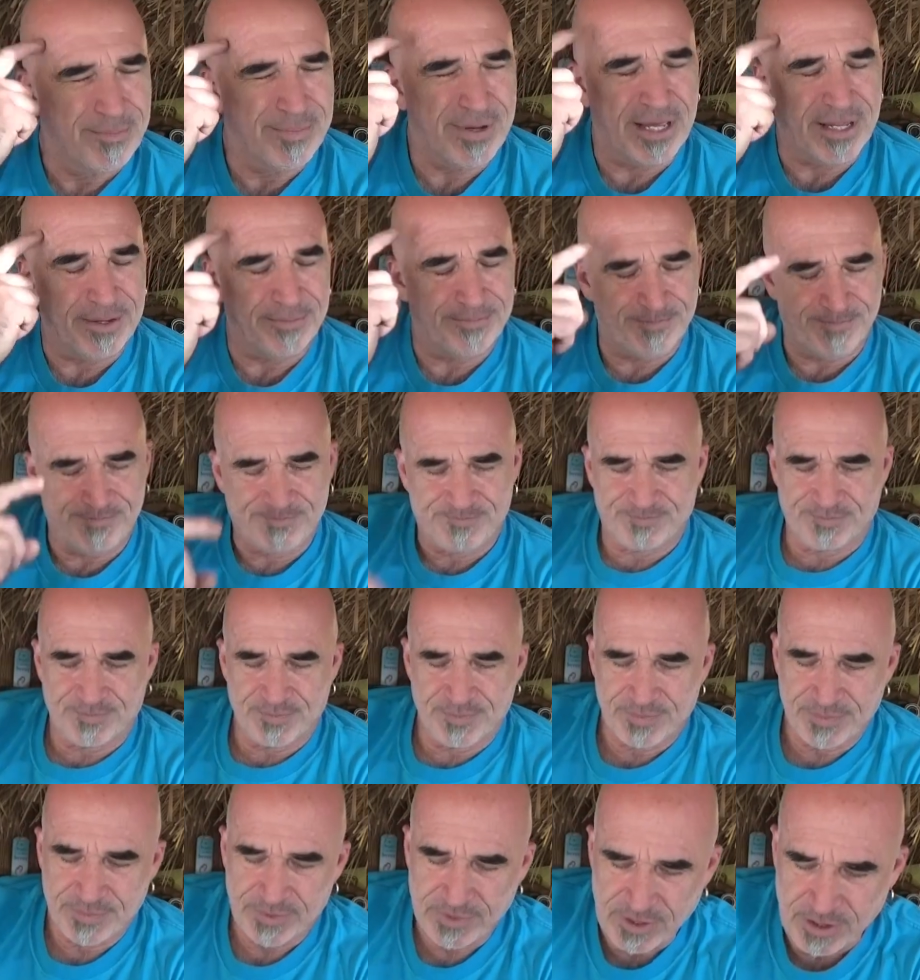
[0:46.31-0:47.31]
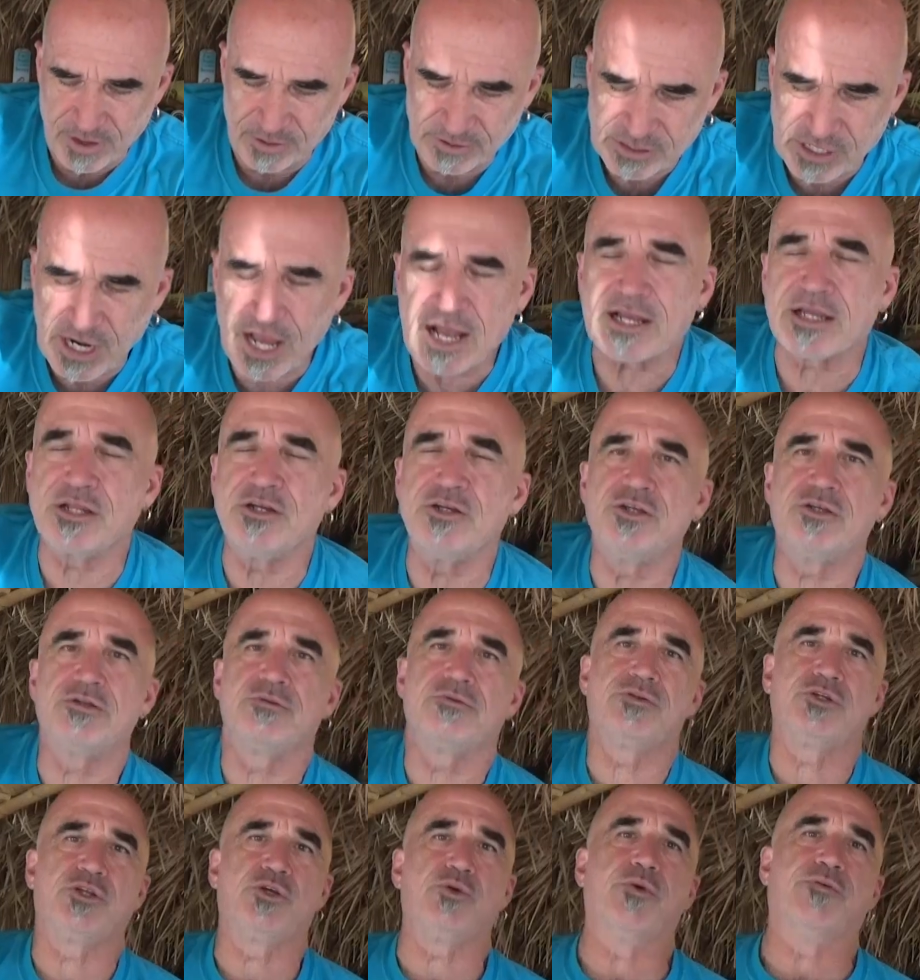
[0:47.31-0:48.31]
But I was talking
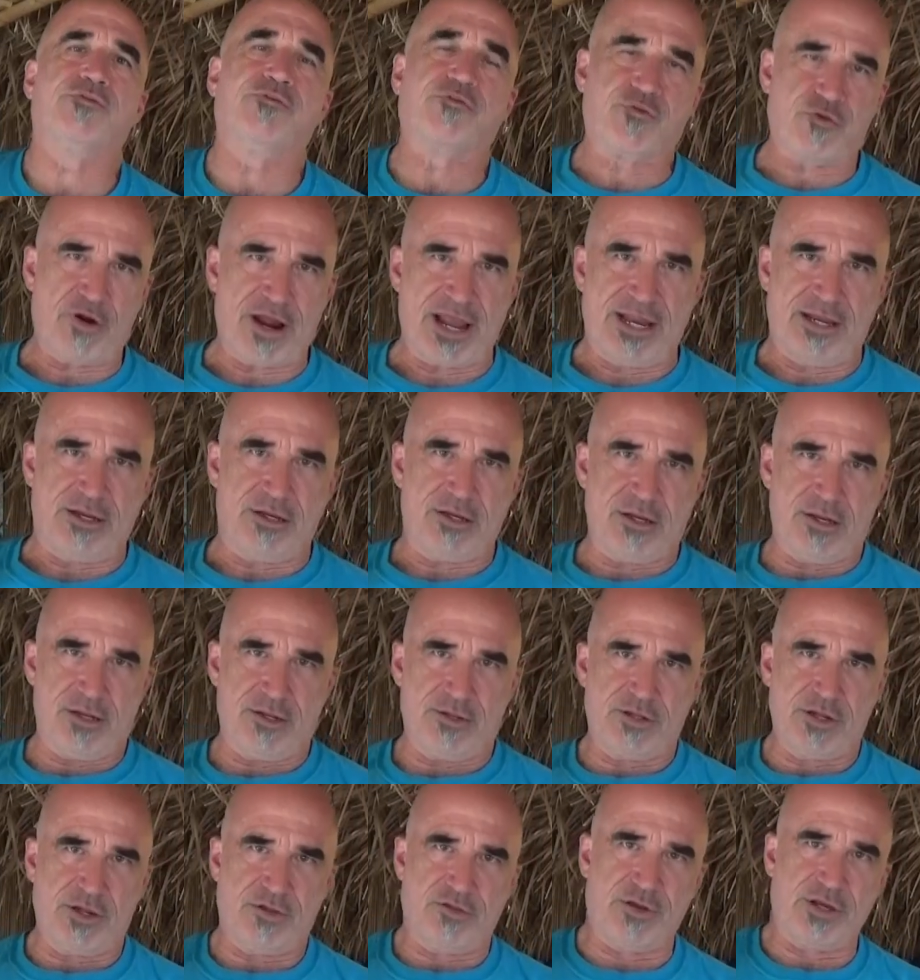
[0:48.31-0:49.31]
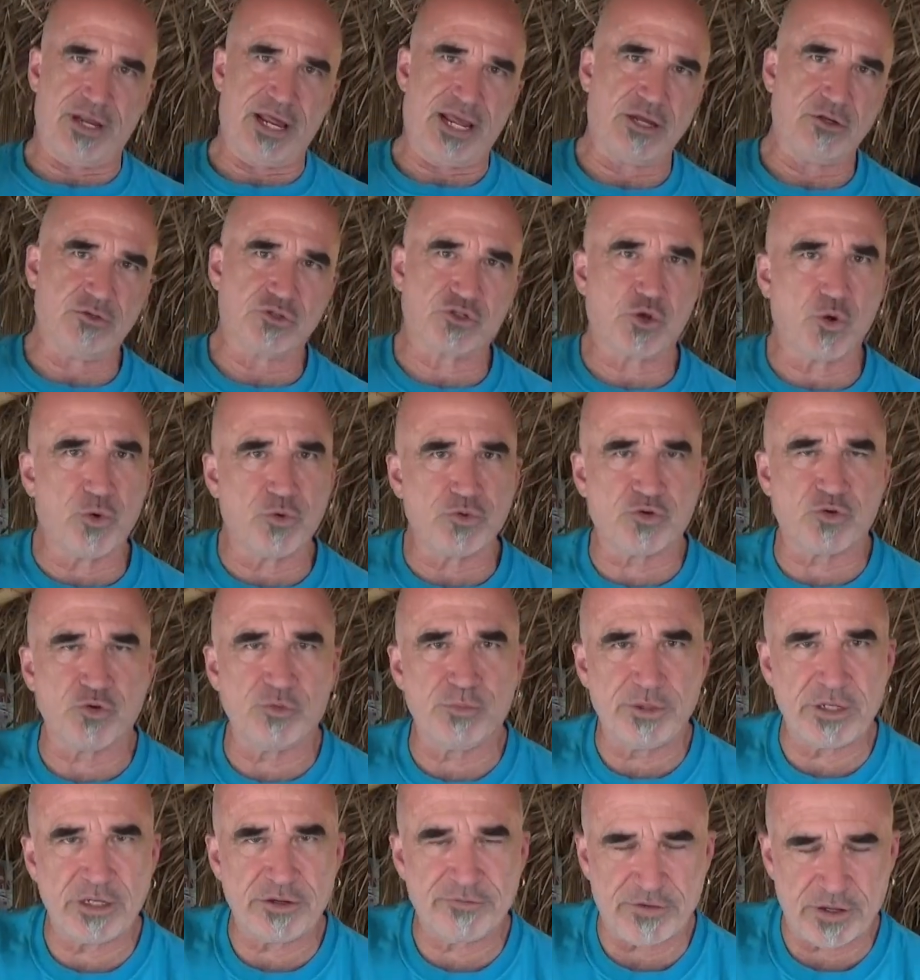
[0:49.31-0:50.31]
to a friend the other day who's going through
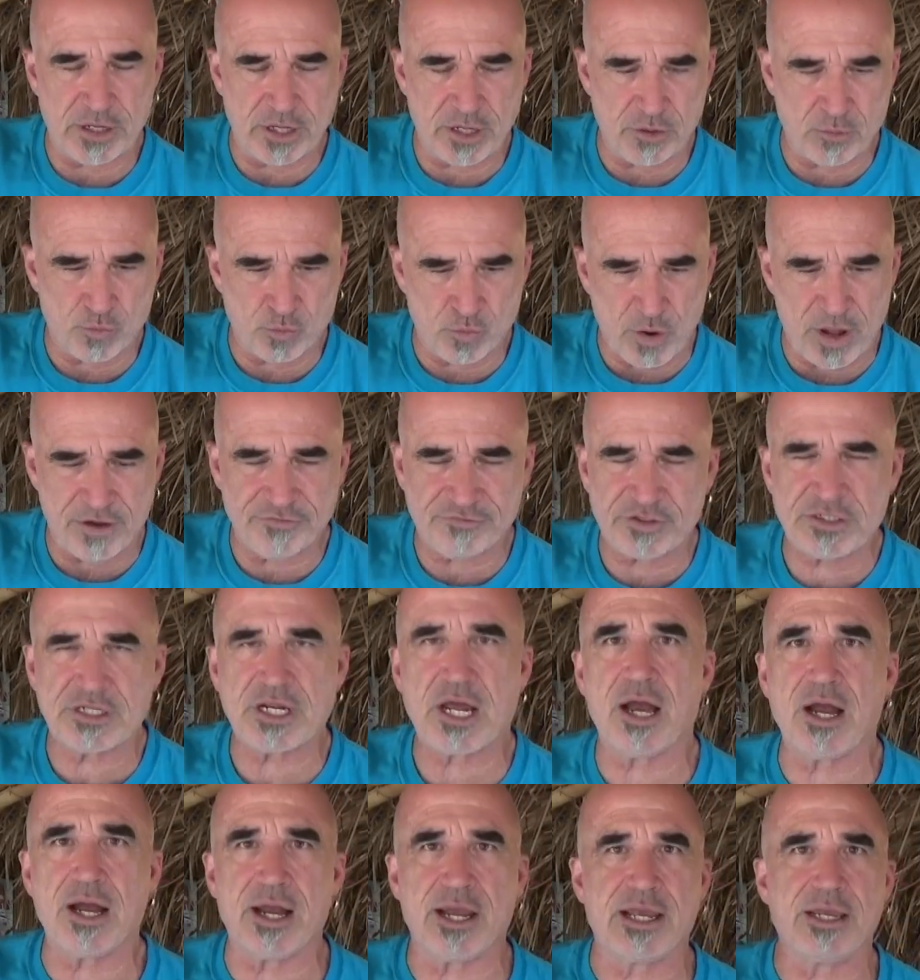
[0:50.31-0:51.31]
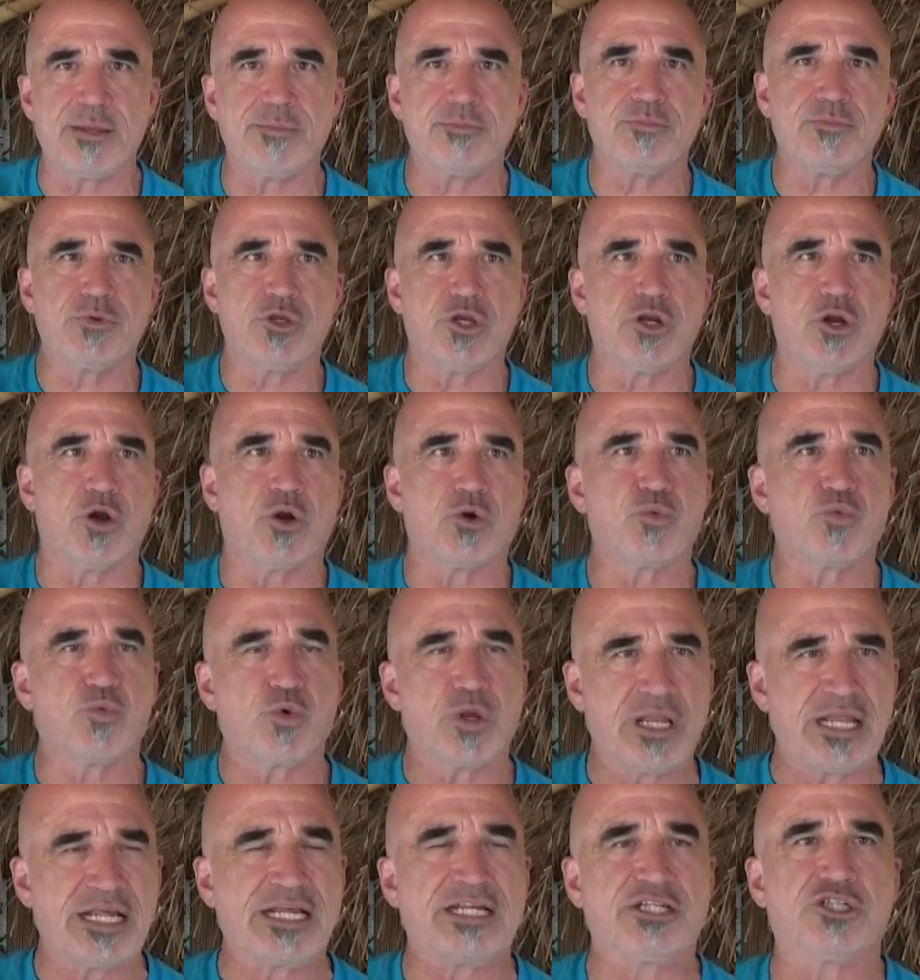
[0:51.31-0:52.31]
a bit of a rough time, you know,
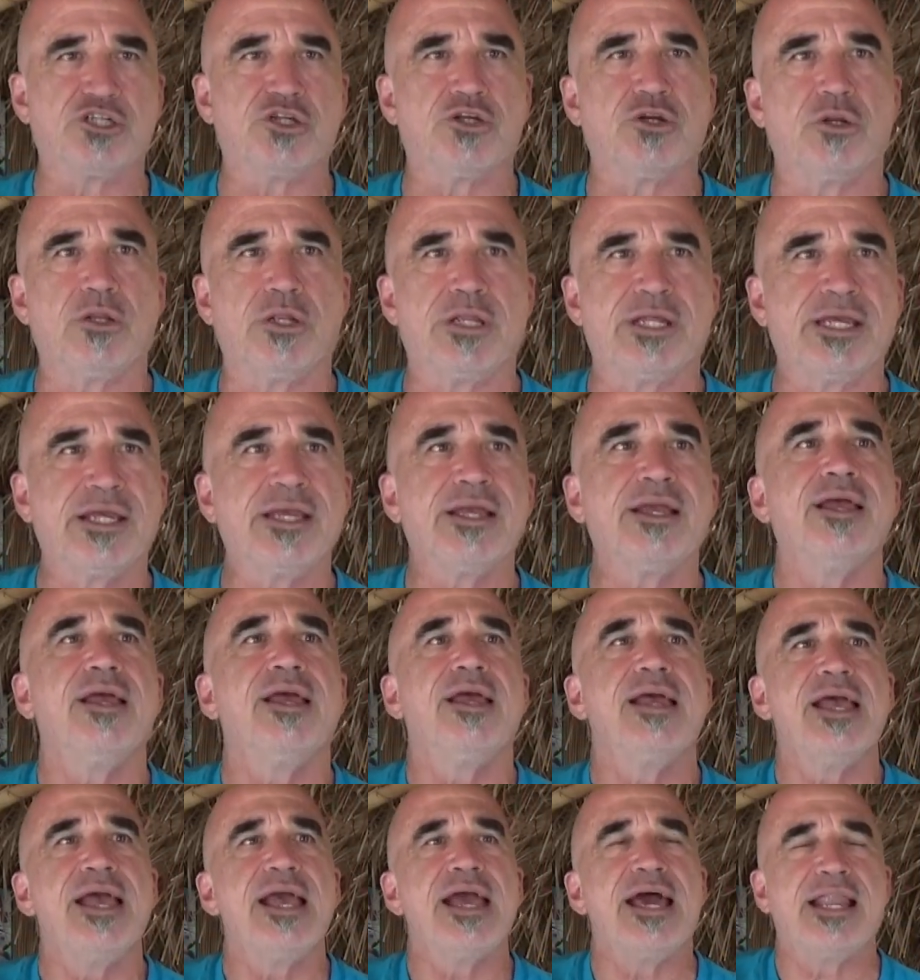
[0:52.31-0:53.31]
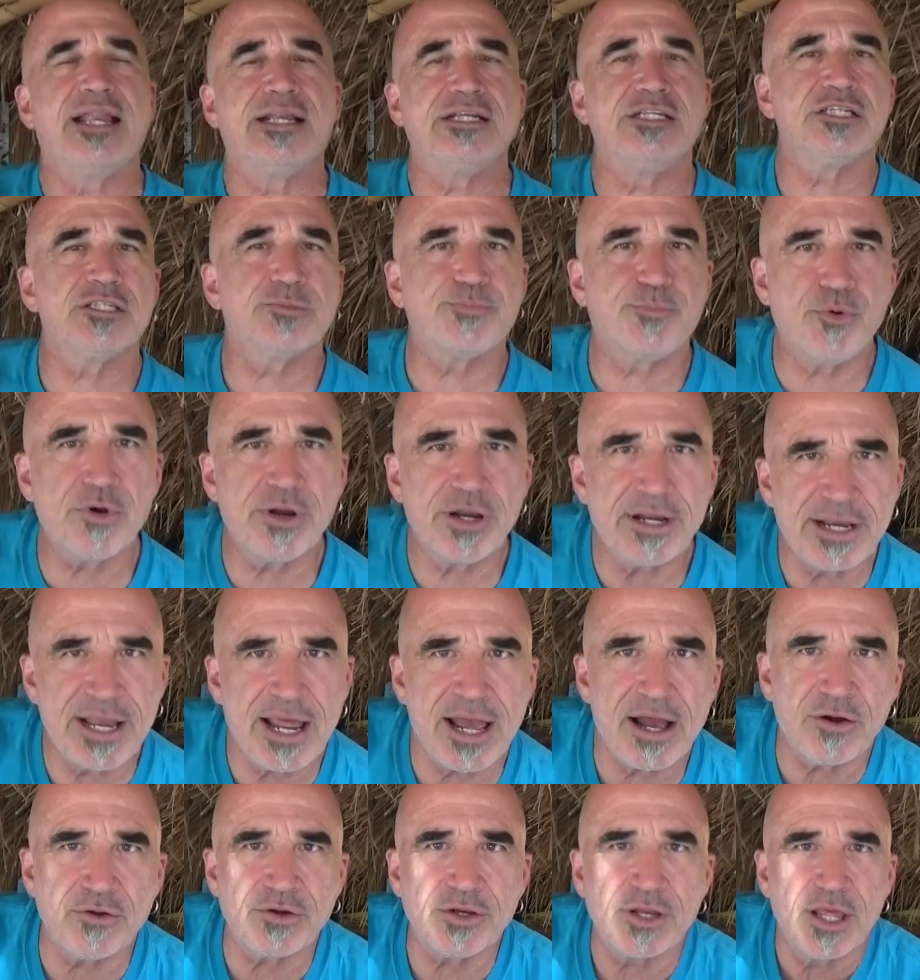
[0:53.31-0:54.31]
relationally, and I just pointed
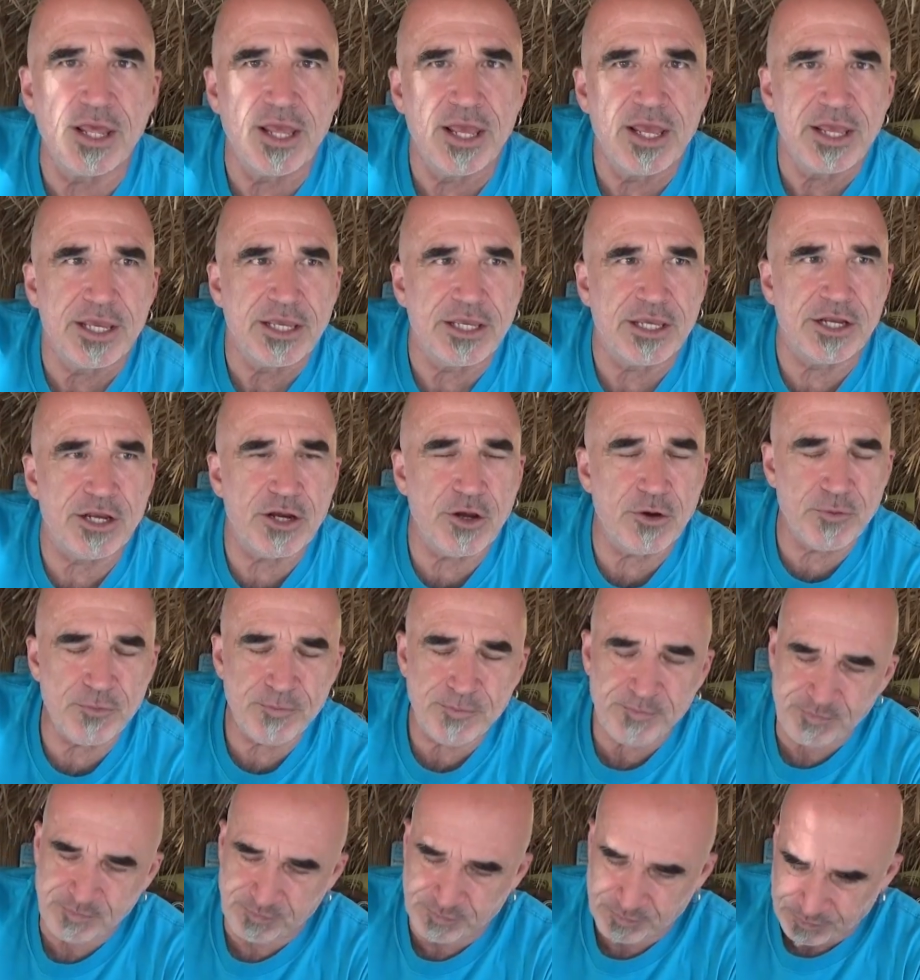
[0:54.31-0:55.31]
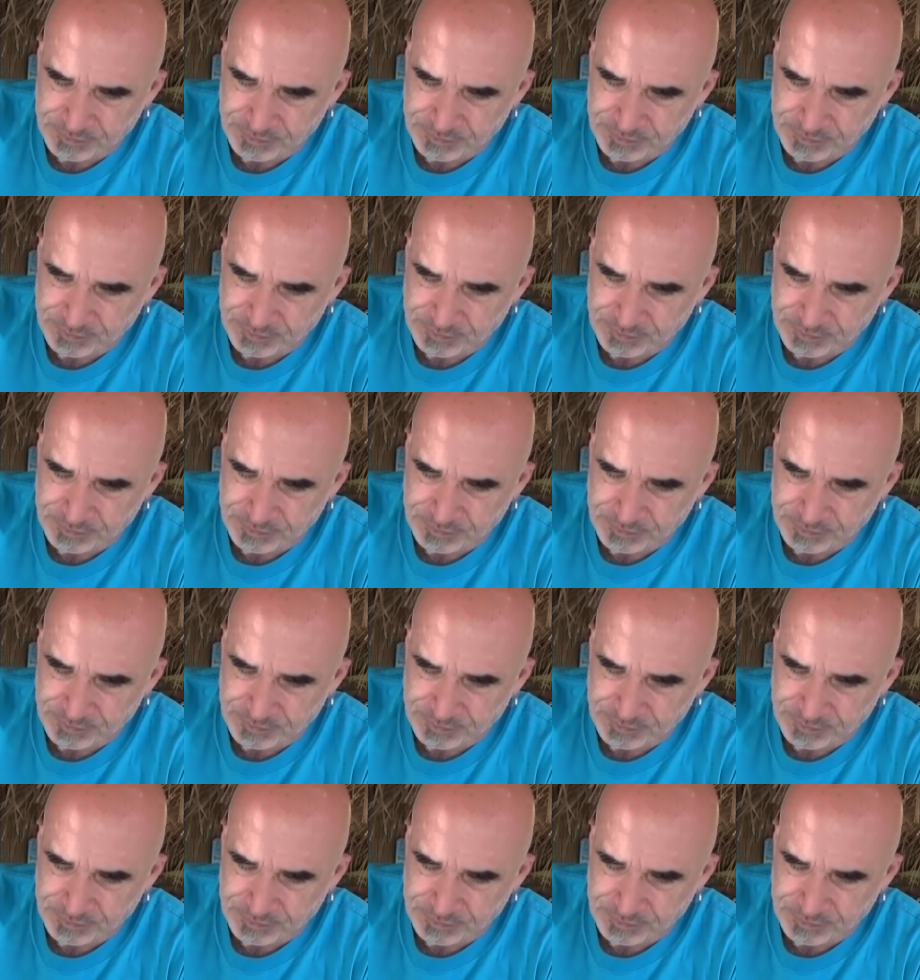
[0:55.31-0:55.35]
out, you know,